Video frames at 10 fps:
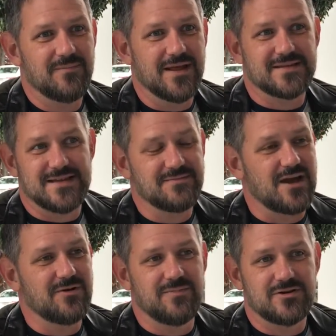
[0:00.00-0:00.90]
At the same
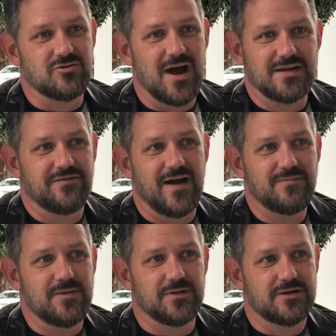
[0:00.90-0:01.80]
time, we'd been trying to find
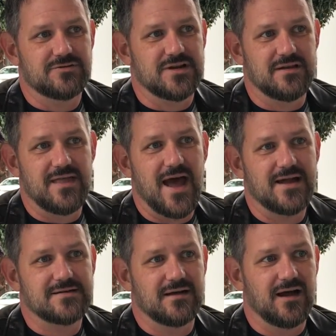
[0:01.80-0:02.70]
people interested in
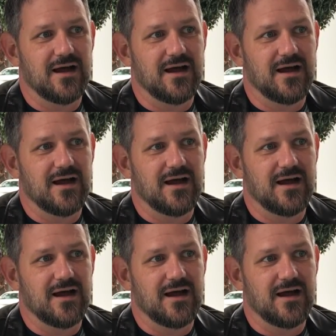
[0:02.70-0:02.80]
that